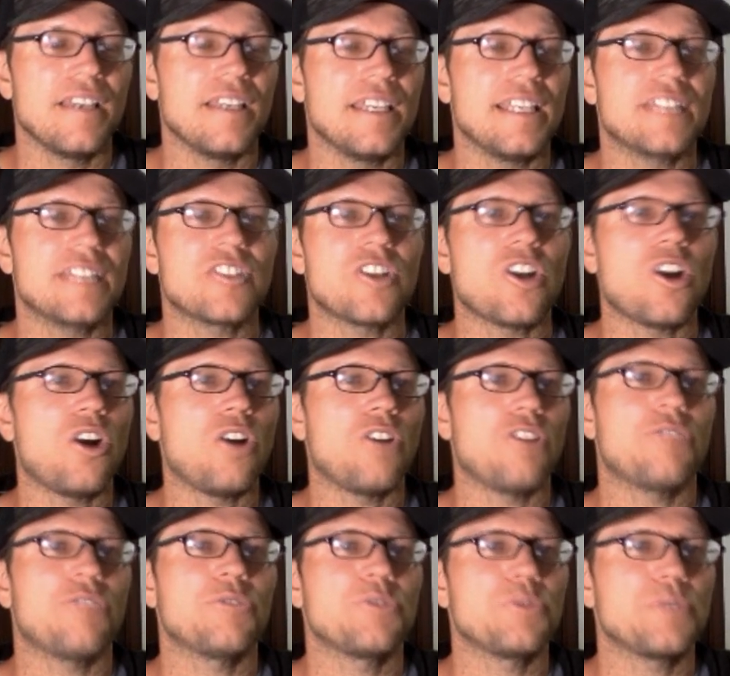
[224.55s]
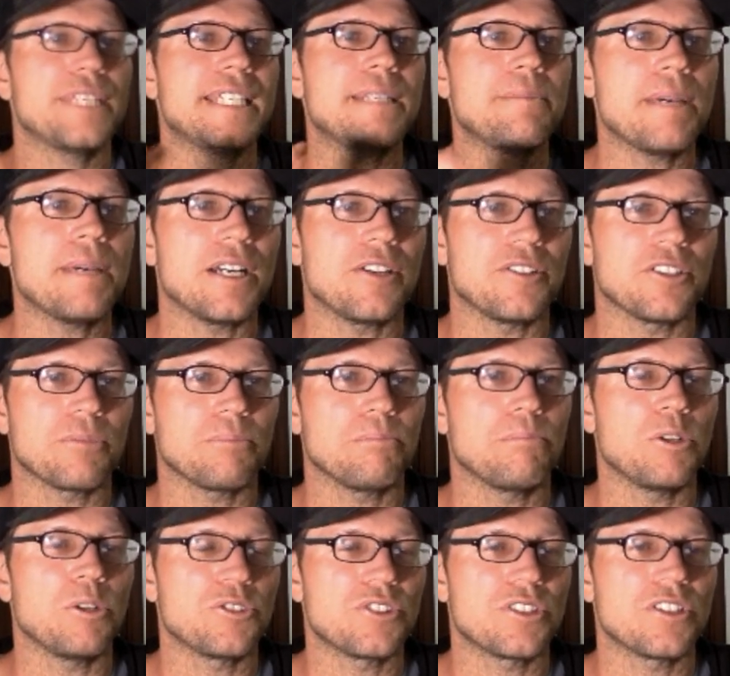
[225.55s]
It's all through email,
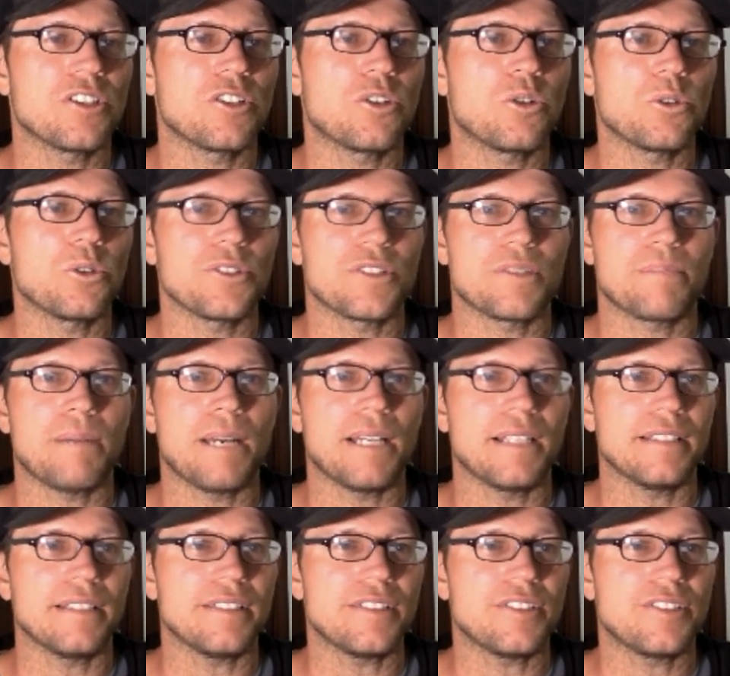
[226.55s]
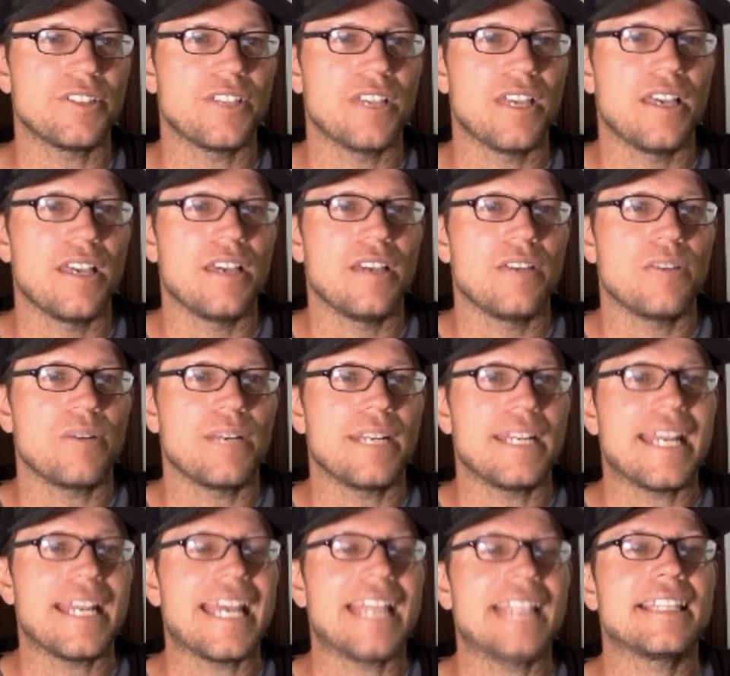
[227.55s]
most of the correspondence,
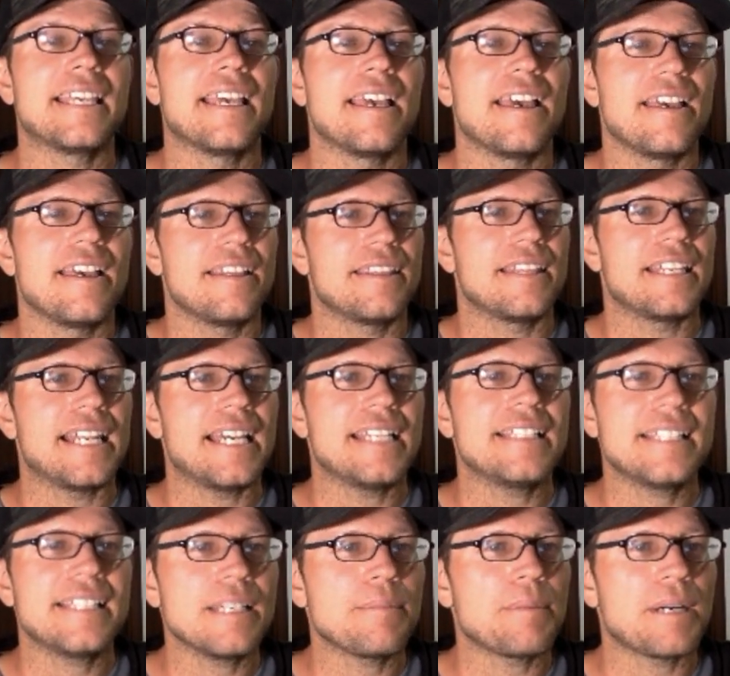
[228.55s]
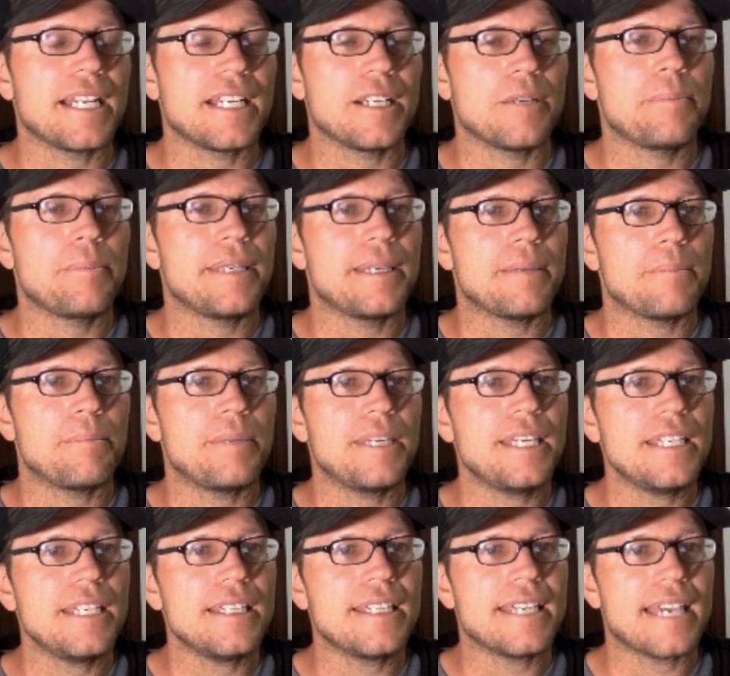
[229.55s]
right? And the nice thing about
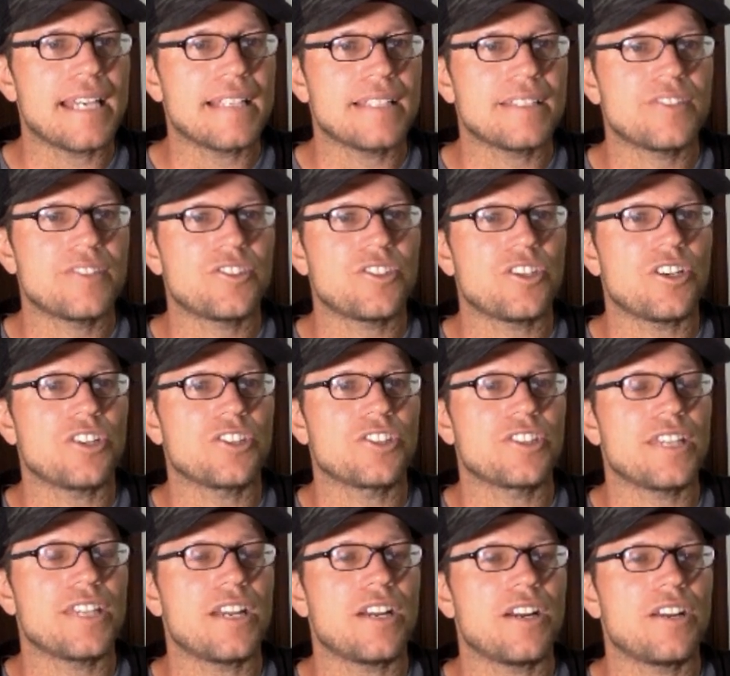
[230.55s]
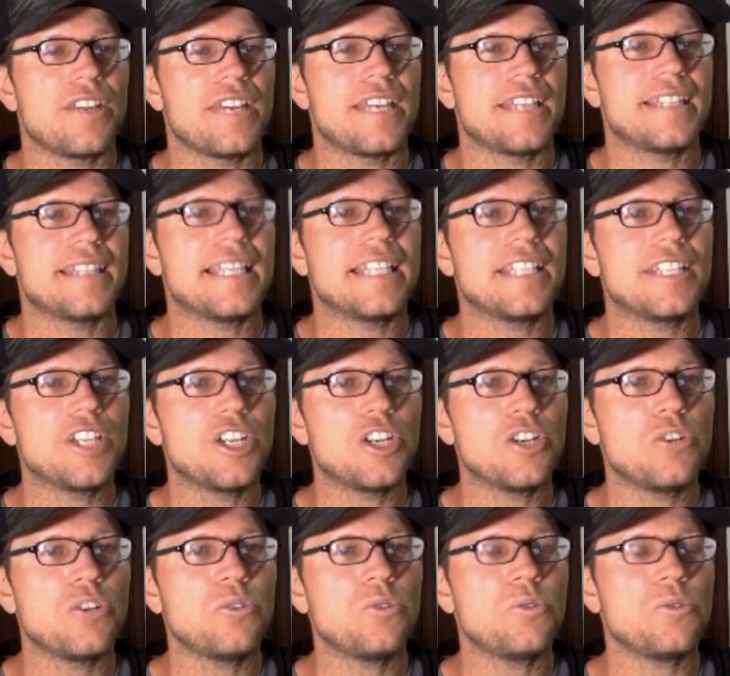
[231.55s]
Airbnb guests are that they
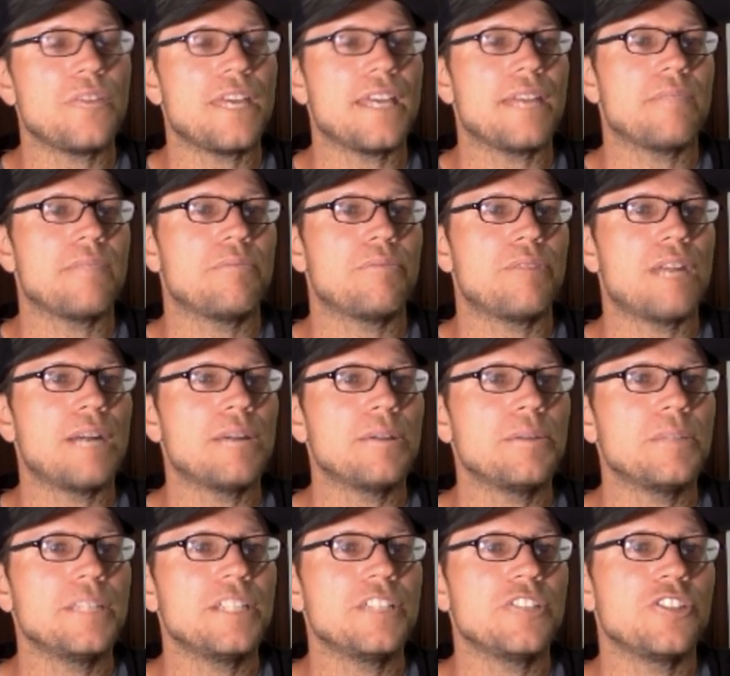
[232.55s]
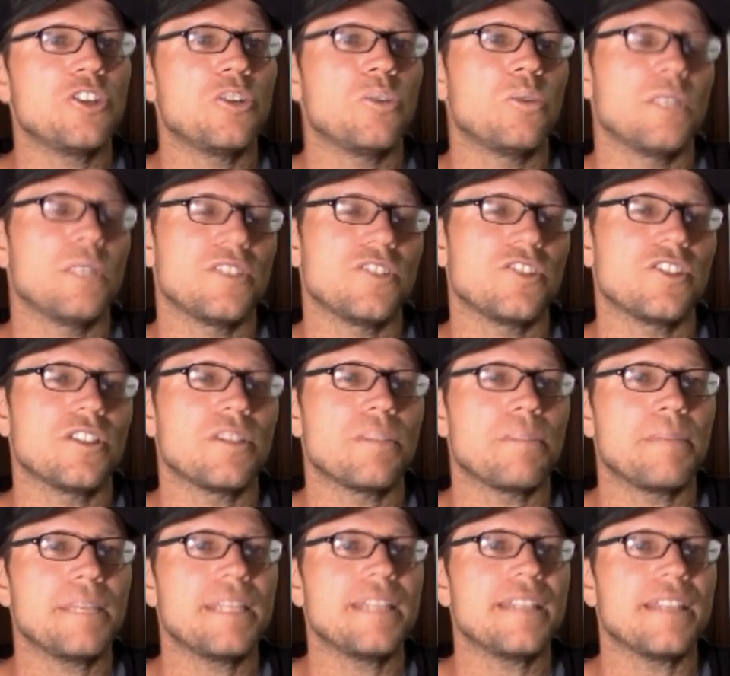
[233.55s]
know that probably no one's going to
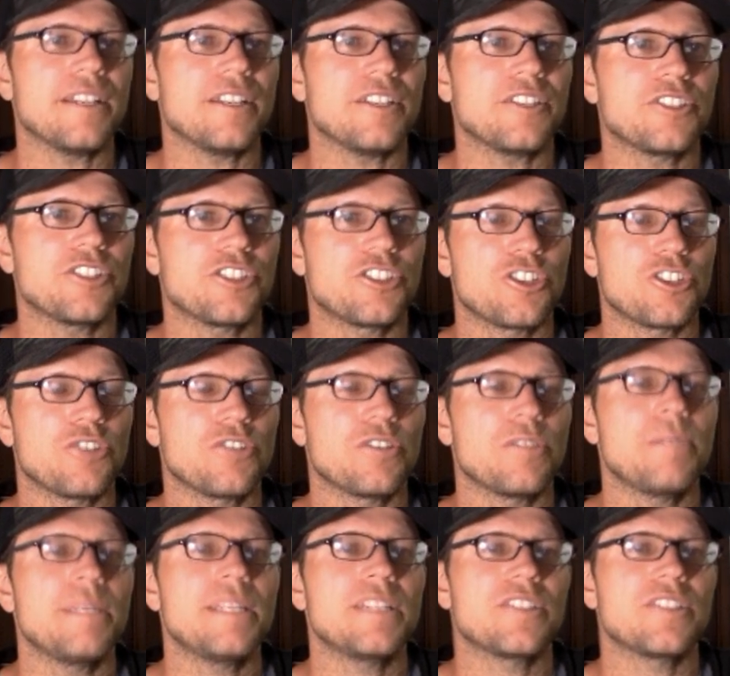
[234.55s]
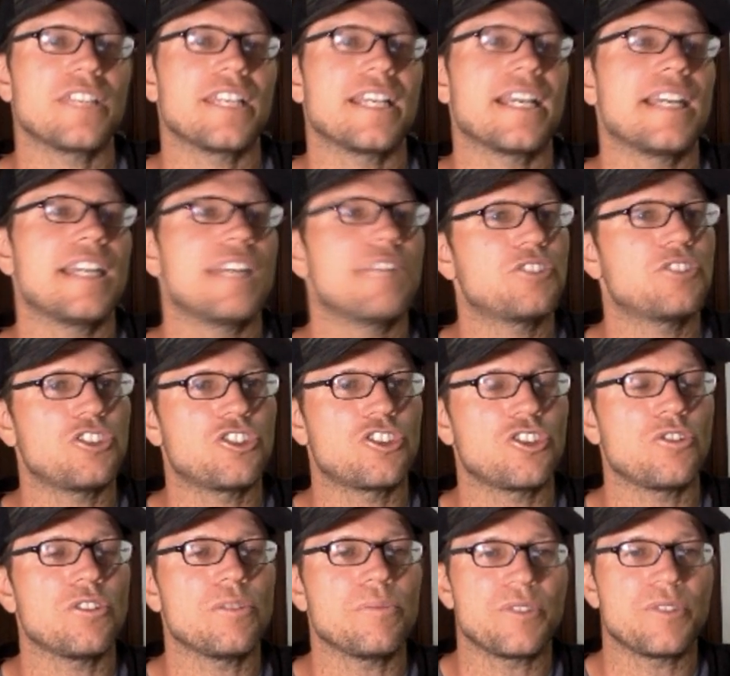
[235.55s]
be there to show them in, so they kind of have to
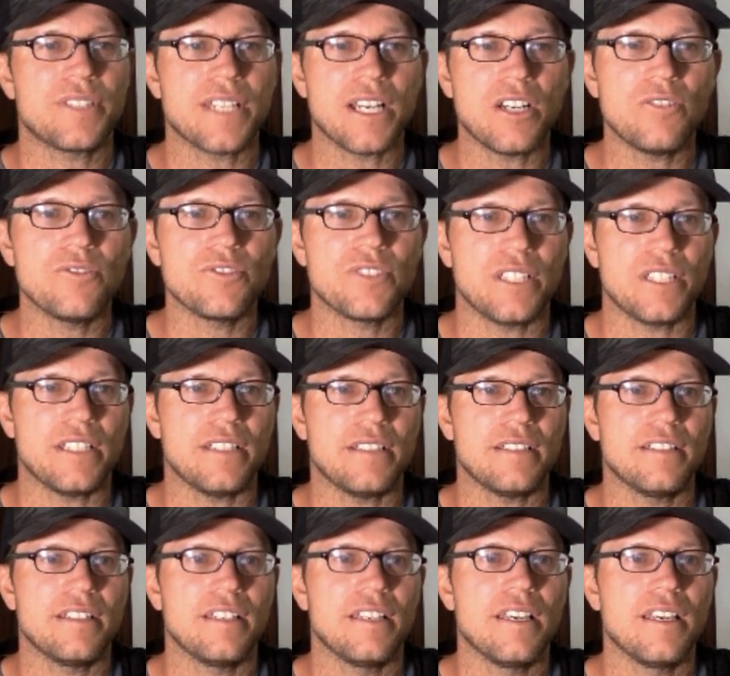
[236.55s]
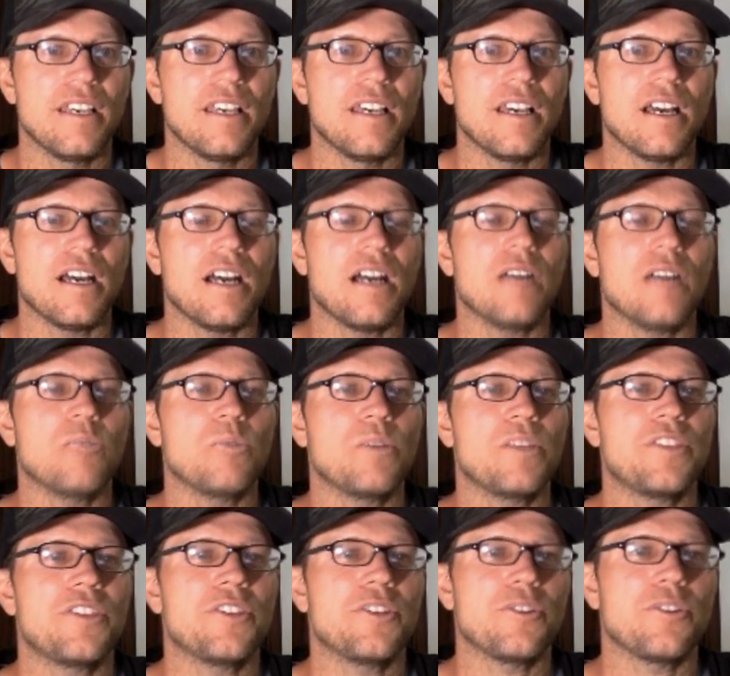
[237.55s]
show themselves in.
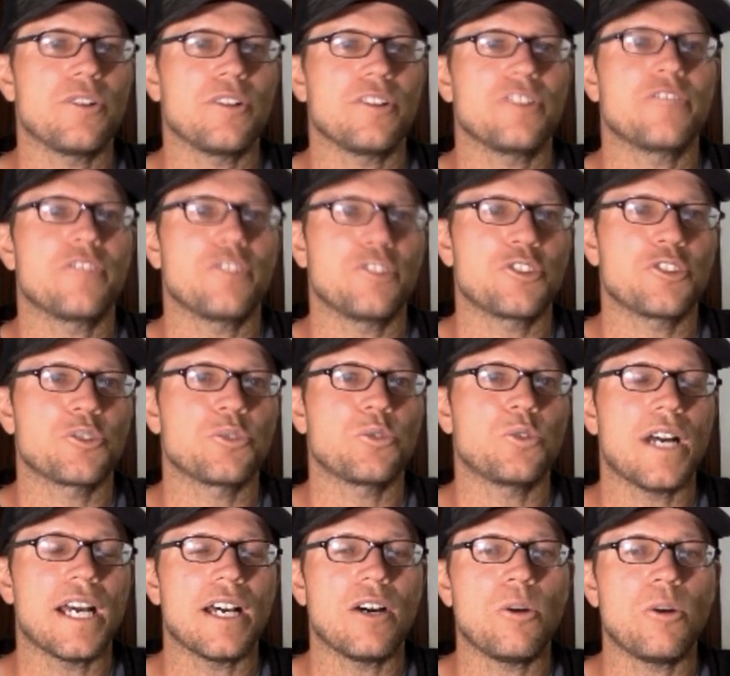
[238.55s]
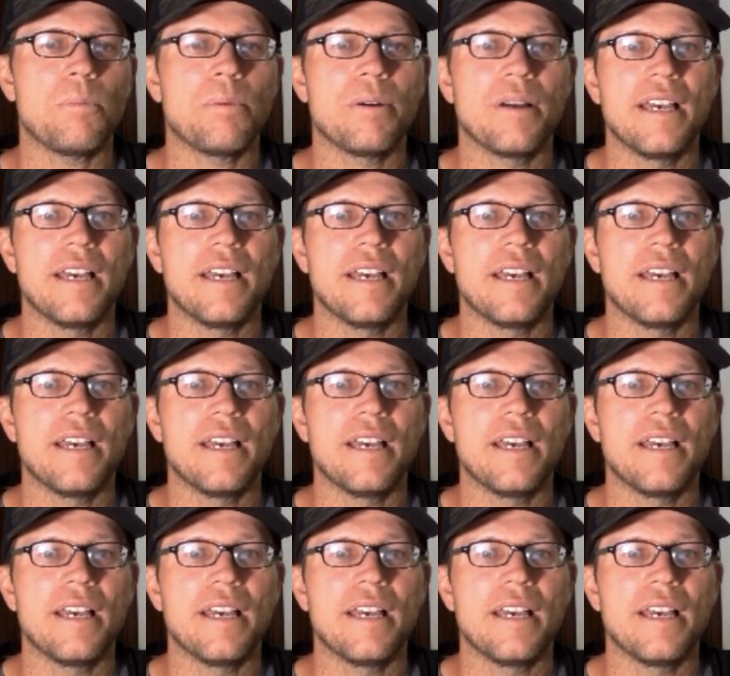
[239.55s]
With your virtual help.